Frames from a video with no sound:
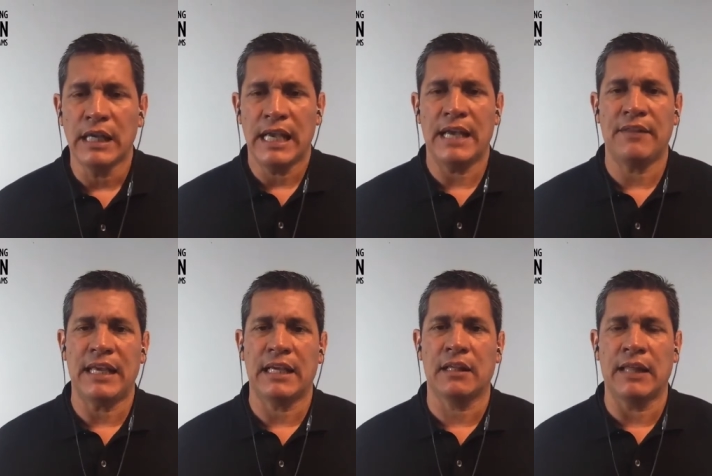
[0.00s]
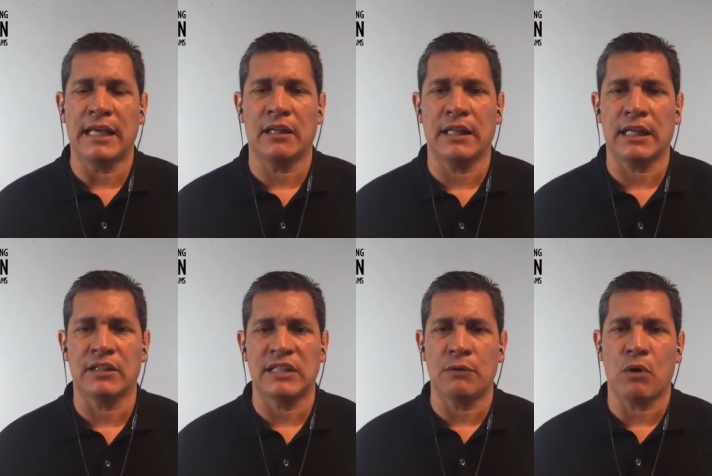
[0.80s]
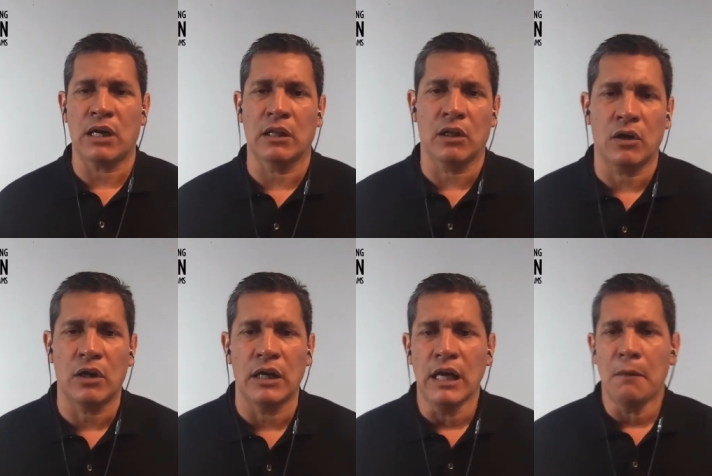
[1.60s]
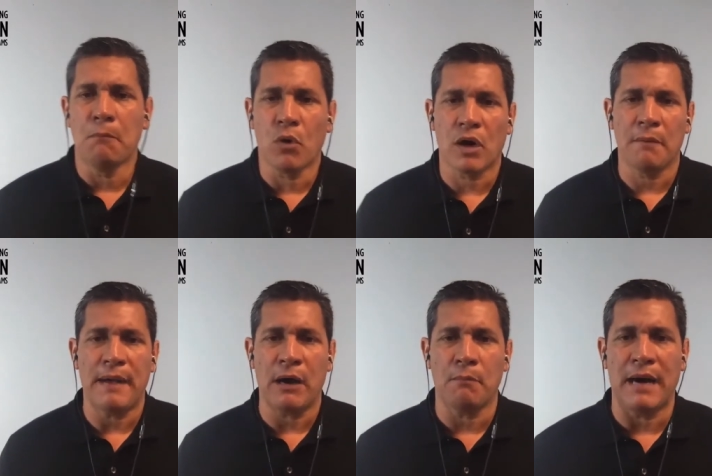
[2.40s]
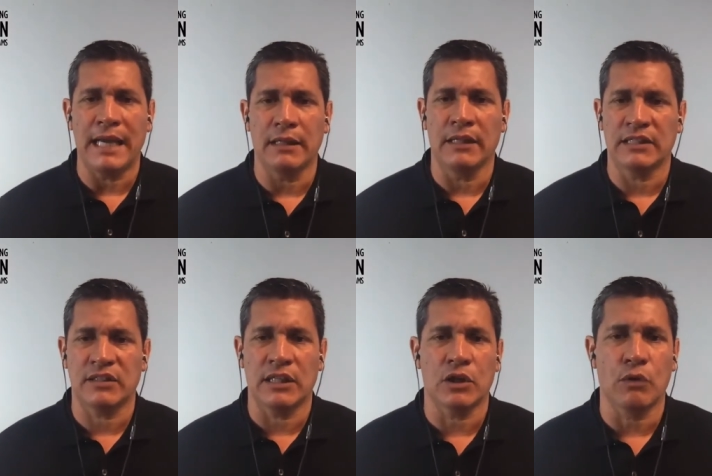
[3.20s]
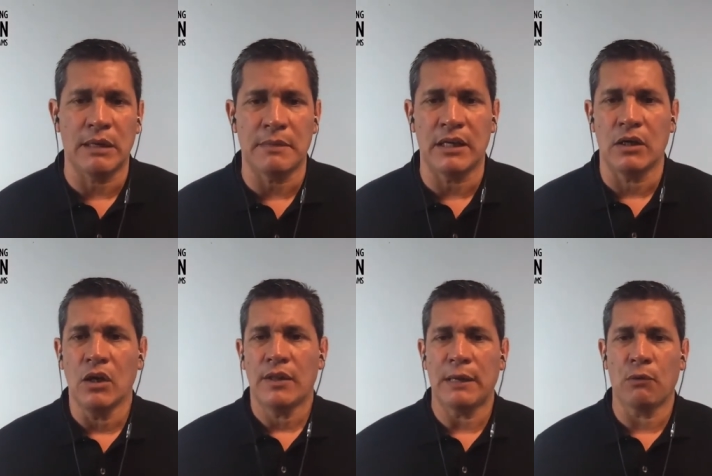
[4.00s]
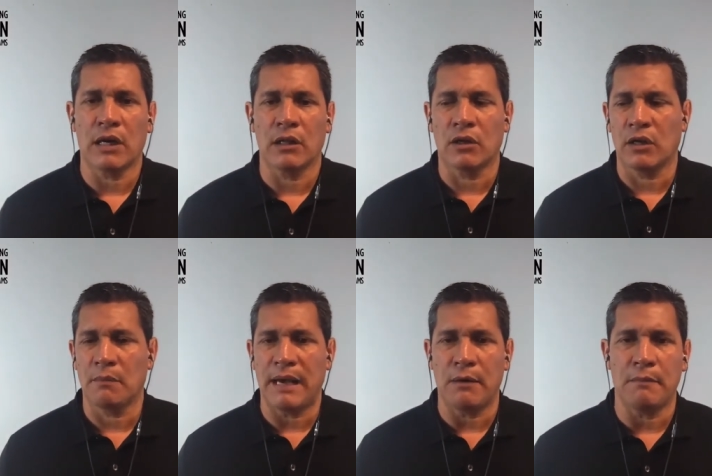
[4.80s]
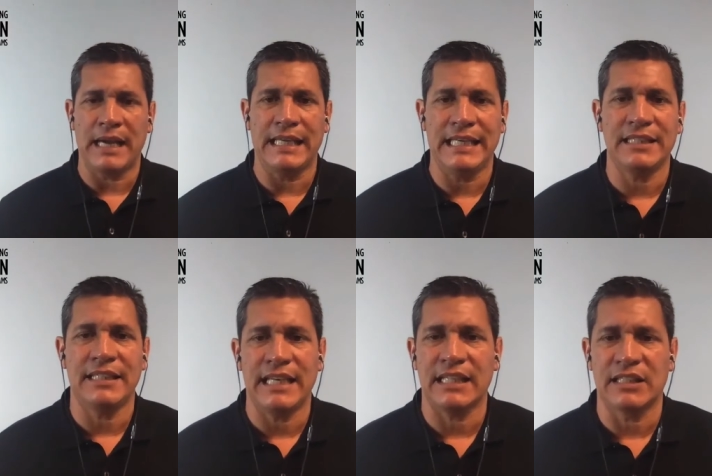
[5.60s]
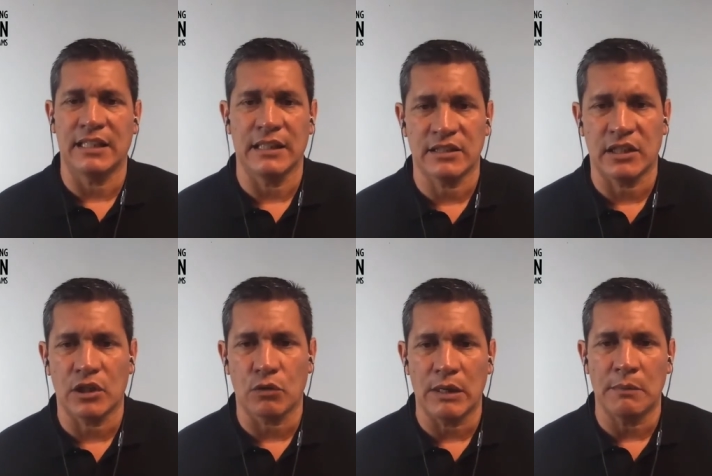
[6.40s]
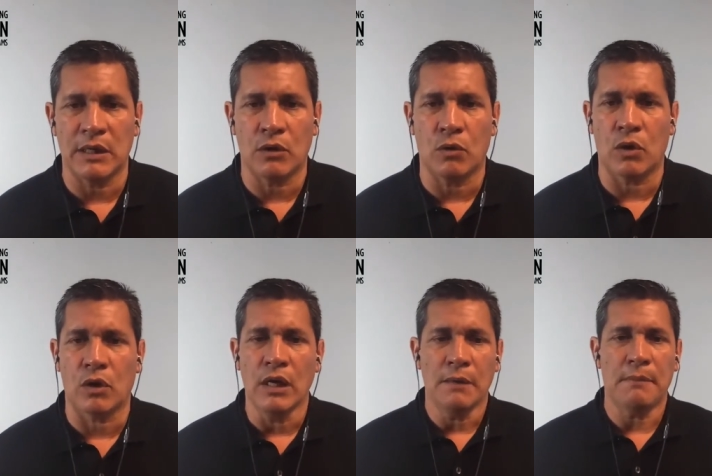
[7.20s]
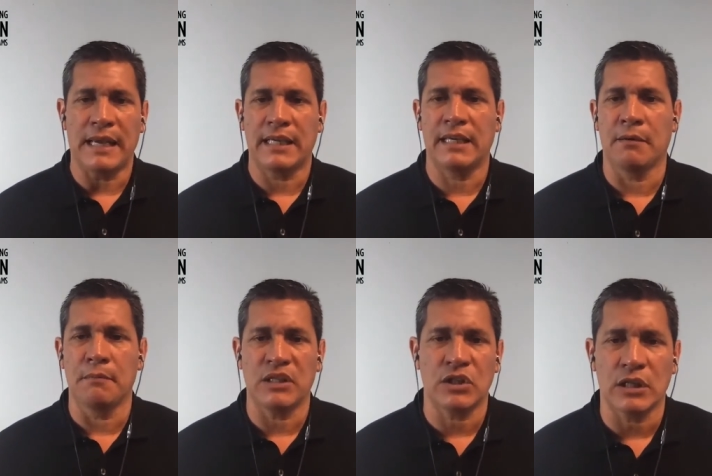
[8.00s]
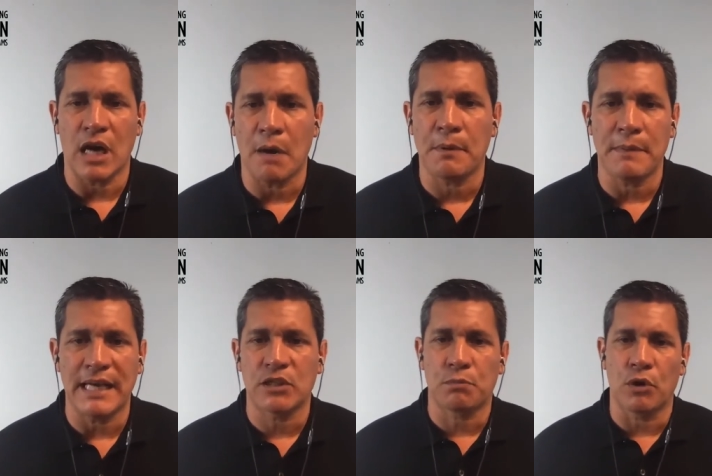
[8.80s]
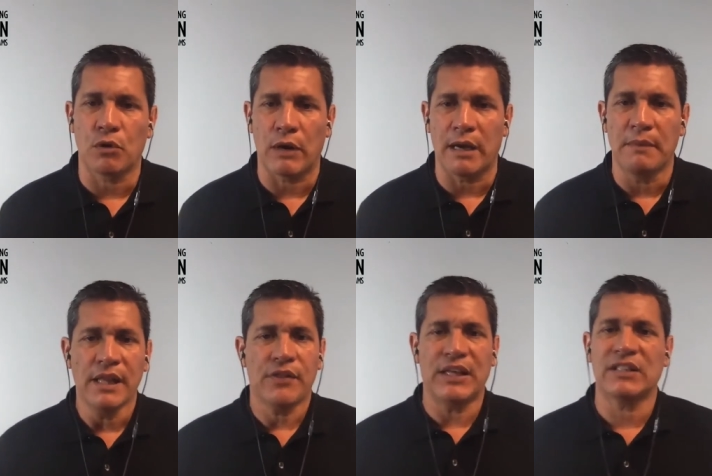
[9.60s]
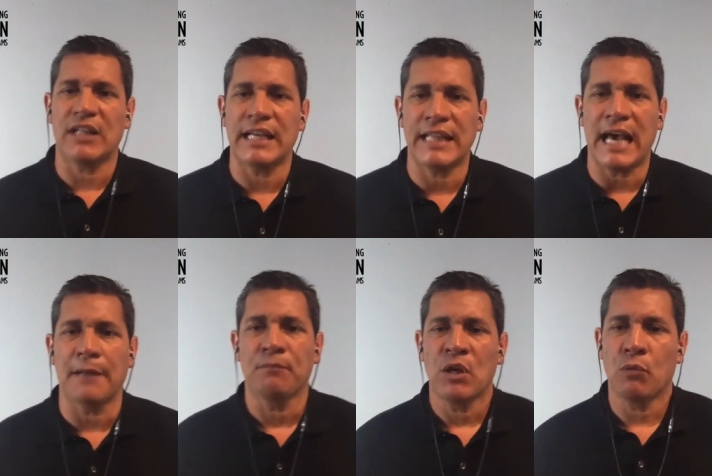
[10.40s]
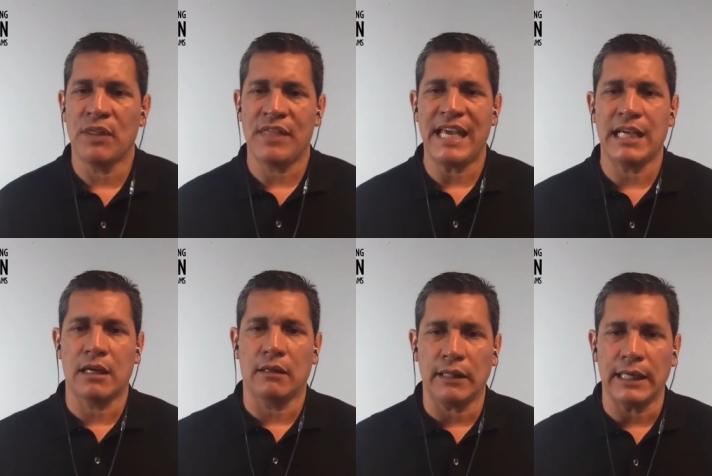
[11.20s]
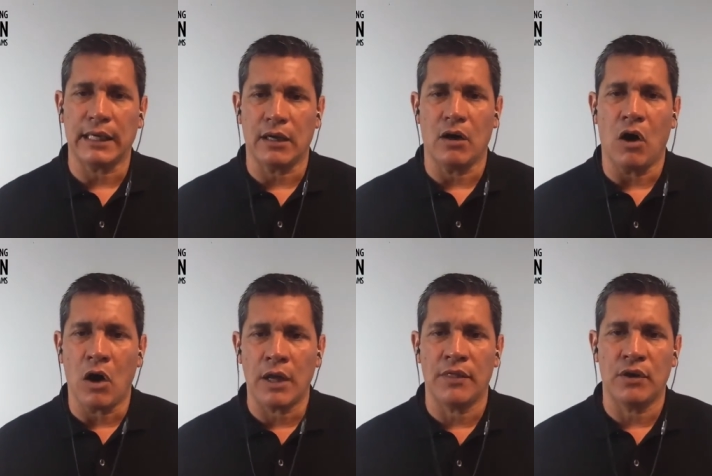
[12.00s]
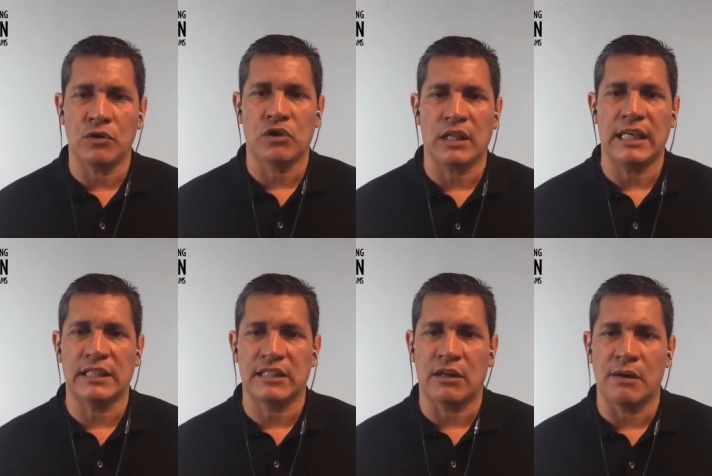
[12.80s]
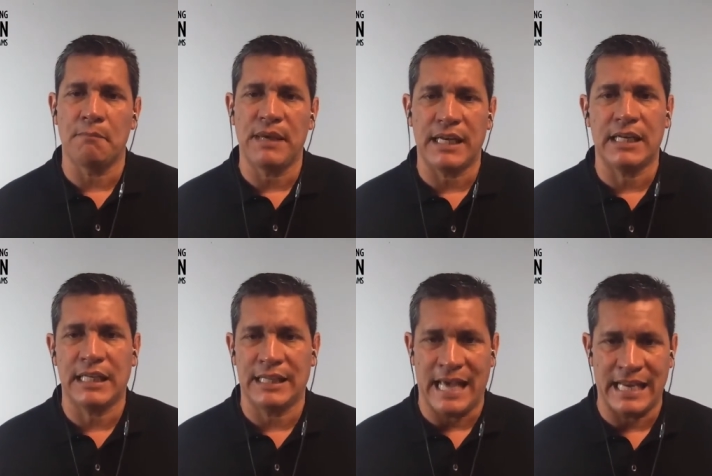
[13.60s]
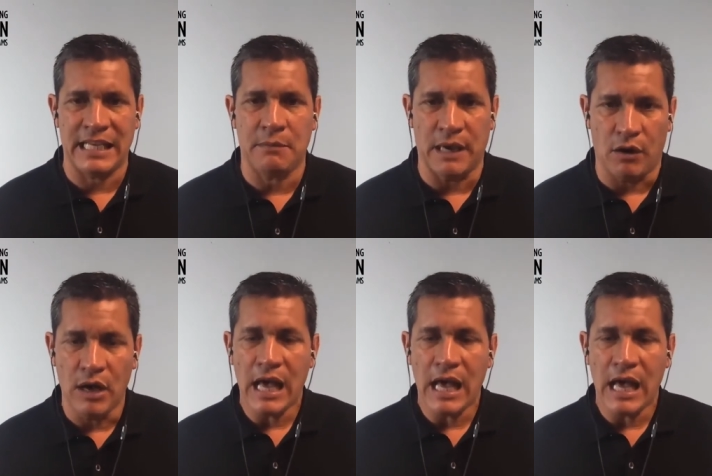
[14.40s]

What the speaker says: and they click because they want to learn more about my listing agreement, they want to learn about my easy exit listing agreement or my commission compromise program, things like that. When they click on those links that are embedded in that email,